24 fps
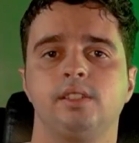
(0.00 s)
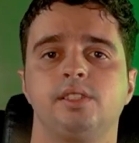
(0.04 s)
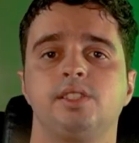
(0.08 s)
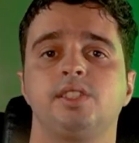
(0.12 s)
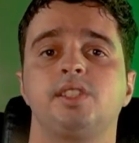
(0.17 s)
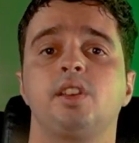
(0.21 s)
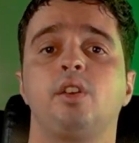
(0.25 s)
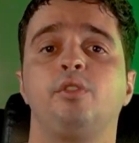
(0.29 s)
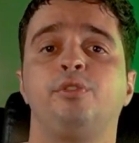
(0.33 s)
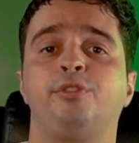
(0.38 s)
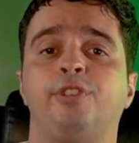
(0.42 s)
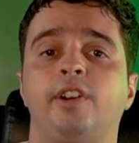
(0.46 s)

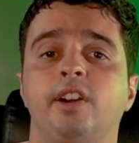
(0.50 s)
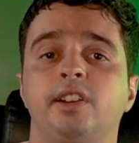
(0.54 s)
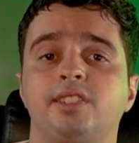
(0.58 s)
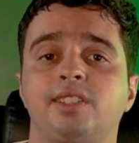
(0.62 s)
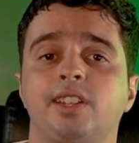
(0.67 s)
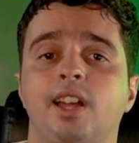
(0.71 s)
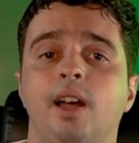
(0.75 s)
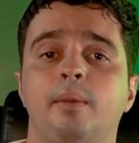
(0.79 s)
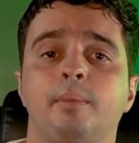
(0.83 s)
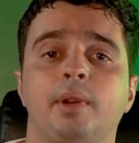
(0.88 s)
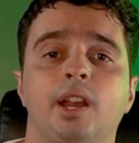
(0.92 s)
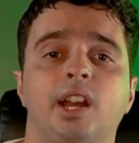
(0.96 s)
So first,
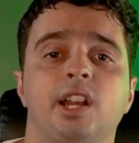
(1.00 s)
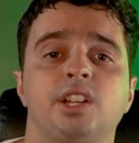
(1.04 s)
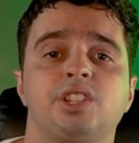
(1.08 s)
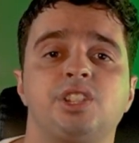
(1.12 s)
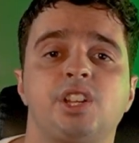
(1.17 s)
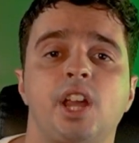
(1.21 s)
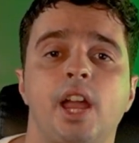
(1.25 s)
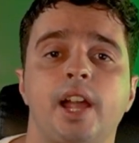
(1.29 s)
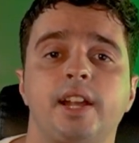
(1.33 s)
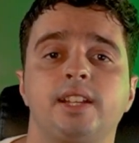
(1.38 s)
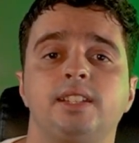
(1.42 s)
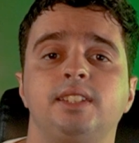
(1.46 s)
I'm gonna
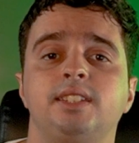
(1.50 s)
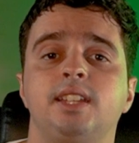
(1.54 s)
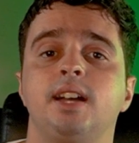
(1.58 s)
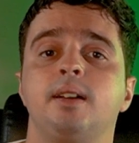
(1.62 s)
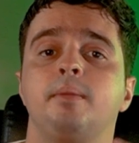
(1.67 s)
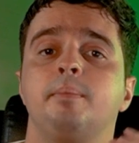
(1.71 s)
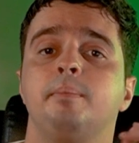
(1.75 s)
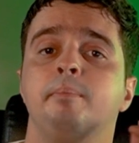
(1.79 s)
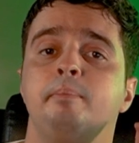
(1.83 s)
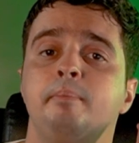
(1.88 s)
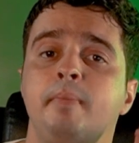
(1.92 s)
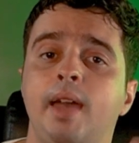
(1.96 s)
check
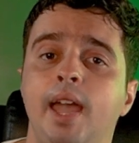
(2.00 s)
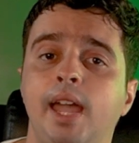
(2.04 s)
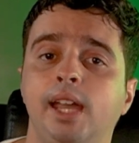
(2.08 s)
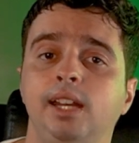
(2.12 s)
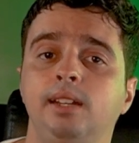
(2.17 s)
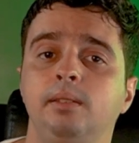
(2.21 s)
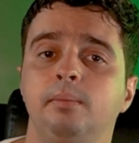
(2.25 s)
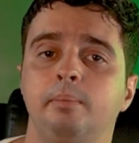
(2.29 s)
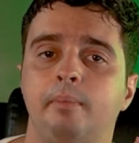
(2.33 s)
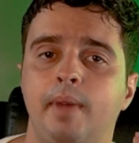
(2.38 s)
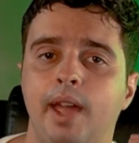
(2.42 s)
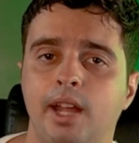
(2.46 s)
the main
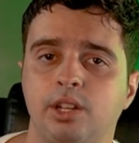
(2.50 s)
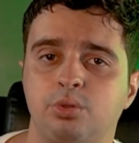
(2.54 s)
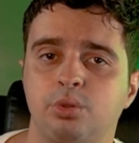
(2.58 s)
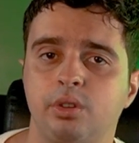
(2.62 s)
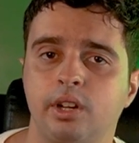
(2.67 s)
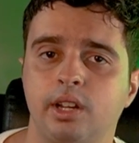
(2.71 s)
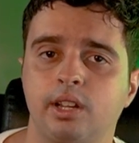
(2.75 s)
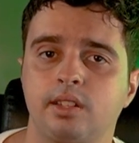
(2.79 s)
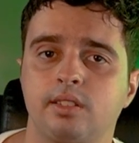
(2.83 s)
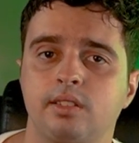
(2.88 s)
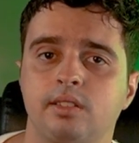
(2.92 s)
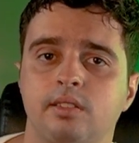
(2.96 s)

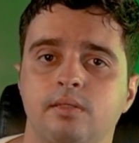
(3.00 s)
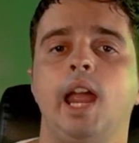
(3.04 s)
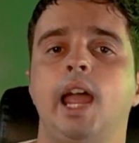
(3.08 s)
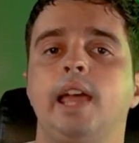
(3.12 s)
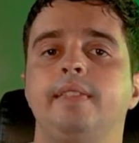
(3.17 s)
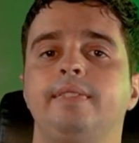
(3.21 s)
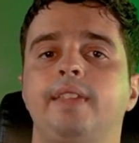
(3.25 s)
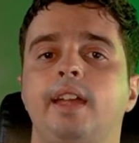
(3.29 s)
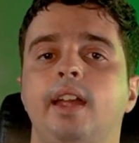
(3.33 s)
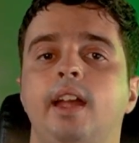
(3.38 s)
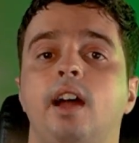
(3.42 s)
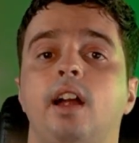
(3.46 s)
metrics,
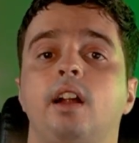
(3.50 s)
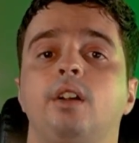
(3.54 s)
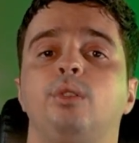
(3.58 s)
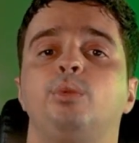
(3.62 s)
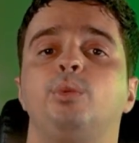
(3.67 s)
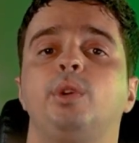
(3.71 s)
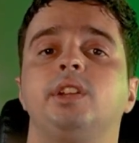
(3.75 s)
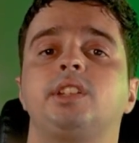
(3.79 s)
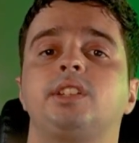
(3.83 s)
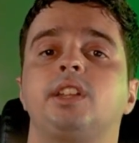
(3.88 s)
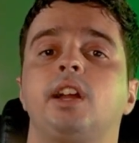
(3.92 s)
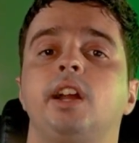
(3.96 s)
and they are
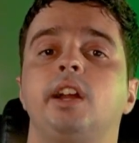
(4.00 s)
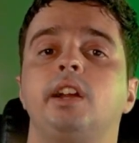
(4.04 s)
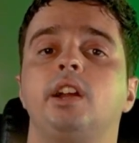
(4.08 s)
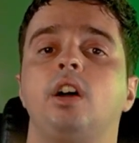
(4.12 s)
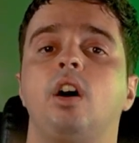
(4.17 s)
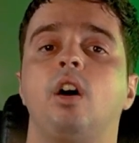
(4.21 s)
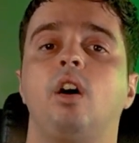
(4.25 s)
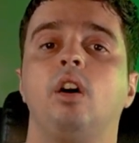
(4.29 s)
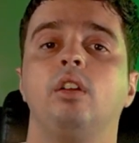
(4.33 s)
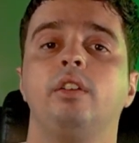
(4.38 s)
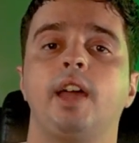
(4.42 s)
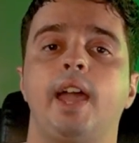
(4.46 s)
return
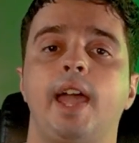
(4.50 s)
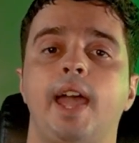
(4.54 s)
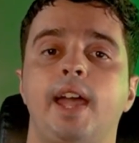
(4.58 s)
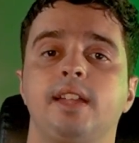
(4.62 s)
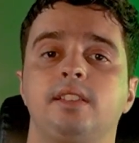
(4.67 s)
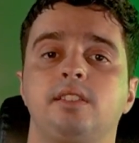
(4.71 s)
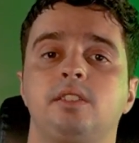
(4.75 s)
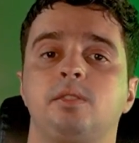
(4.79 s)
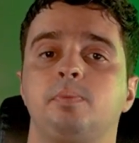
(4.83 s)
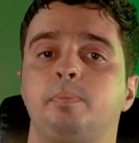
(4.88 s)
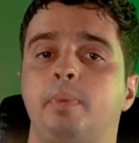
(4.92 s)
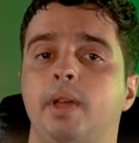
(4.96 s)
on
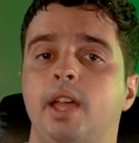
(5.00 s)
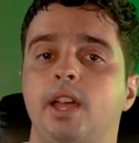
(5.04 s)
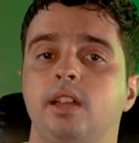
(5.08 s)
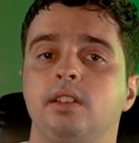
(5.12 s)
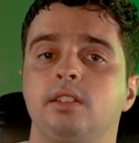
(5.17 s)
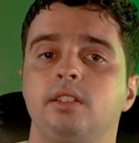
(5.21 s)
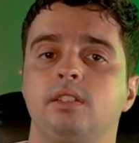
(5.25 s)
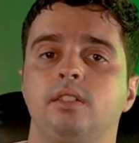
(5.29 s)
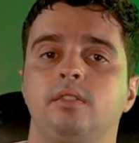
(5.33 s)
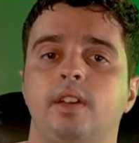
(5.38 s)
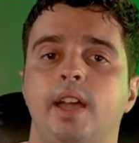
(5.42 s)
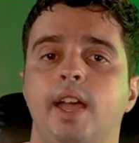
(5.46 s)
ad
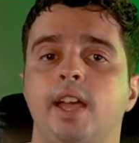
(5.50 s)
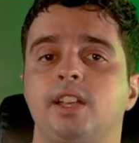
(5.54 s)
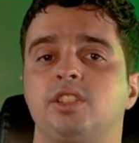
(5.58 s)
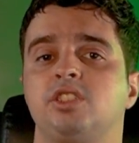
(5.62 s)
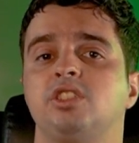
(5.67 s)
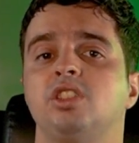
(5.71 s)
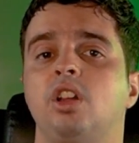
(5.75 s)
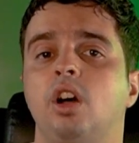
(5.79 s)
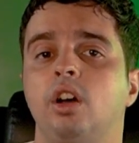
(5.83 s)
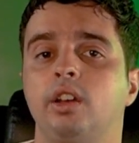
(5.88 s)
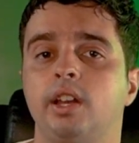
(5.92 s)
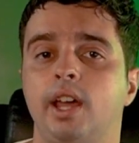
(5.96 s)
spend, as
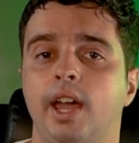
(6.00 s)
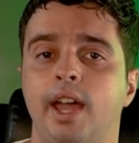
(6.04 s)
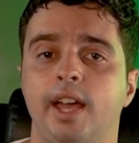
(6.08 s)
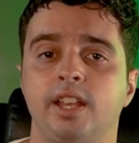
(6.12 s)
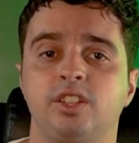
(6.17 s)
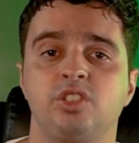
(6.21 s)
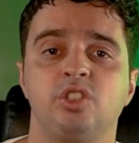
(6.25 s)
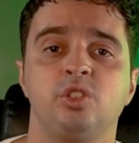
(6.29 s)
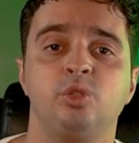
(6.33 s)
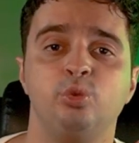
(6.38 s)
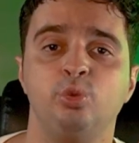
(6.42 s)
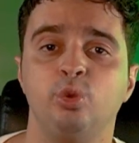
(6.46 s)
known
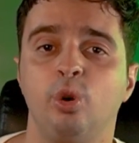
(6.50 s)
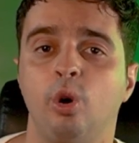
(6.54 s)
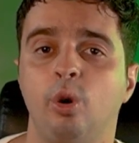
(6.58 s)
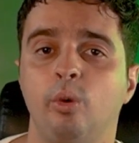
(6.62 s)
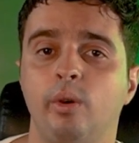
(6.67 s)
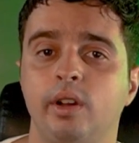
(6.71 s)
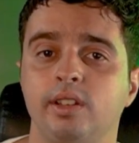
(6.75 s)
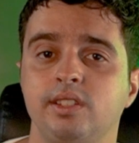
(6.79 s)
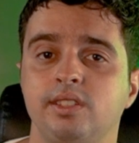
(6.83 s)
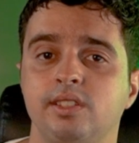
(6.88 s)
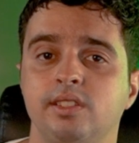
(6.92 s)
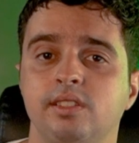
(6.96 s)
as
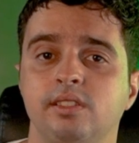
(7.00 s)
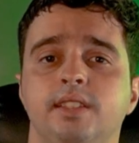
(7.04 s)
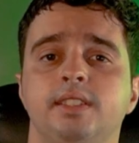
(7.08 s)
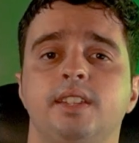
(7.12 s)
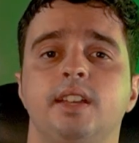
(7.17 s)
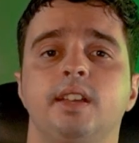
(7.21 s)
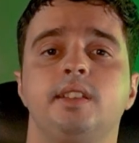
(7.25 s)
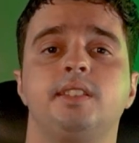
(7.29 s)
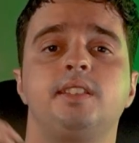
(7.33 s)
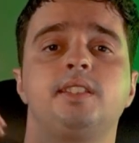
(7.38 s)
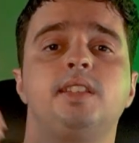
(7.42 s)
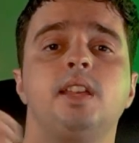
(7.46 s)
ROAS,
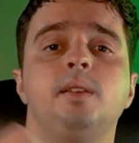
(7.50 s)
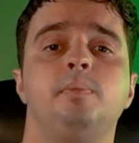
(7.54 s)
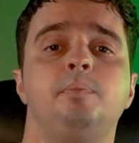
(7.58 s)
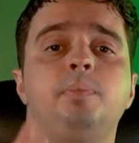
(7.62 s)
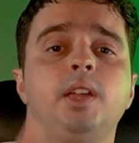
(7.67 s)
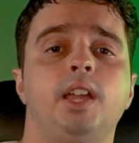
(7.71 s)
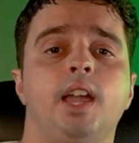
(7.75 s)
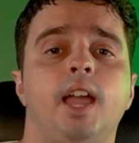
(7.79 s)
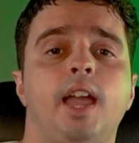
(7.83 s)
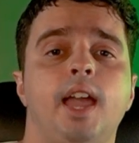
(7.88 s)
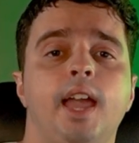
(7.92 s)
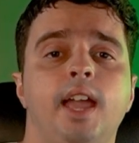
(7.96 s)
the
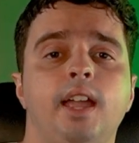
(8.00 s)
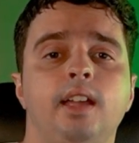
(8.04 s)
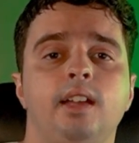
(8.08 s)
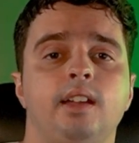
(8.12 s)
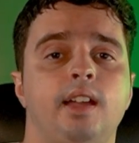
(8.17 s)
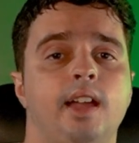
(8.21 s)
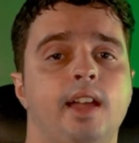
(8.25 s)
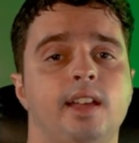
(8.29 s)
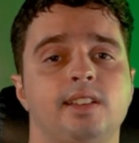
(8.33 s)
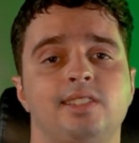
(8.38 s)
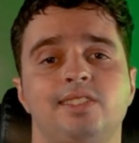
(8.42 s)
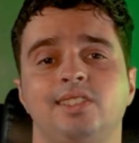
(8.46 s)
CPA,
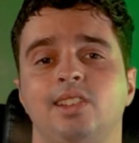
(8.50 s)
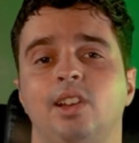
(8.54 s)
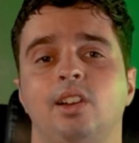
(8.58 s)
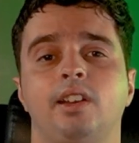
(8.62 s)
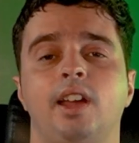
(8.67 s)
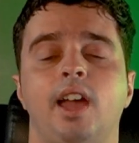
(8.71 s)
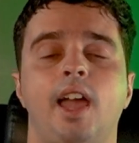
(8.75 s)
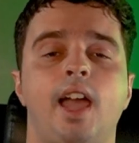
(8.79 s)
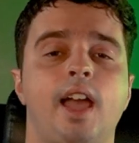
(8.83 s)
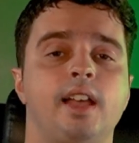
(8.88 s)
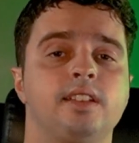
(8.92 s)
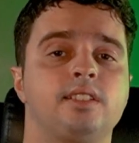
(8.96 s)
as known
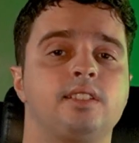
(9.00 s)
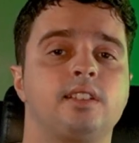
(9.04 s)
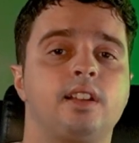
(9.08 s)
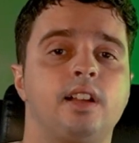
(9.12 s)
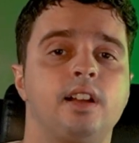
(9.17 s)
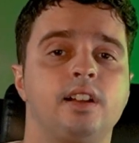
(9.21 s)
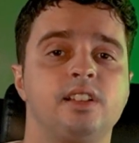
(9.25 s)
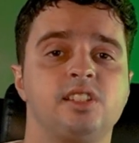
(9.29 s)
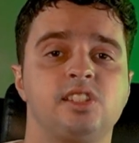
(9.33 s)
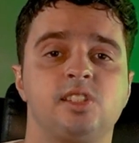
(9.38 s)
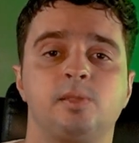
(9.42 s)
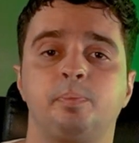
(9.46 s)
as
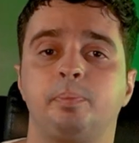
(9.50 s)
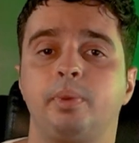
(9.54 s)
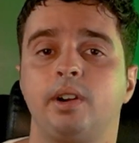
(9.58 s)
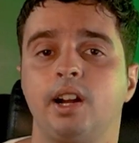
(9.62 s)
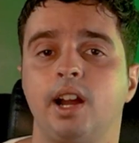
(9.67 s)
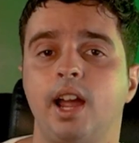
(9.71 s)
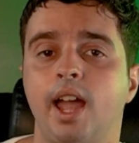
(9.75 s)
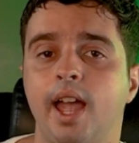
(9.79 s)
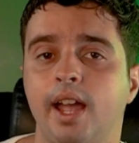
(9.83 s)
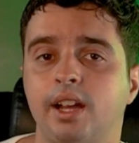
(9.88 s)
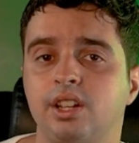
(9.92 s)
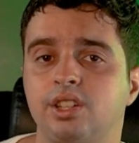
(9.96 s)
cost per
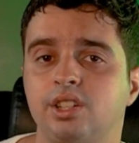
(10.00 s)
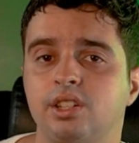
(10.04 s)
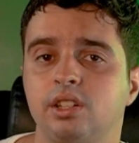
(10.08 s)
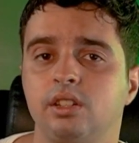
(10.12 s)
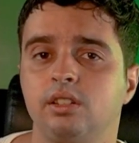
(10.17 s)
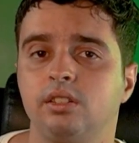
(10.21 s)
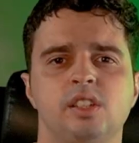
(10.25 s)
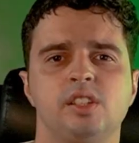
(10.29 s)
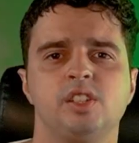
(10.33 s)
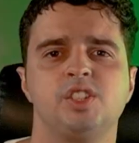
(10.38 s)
action.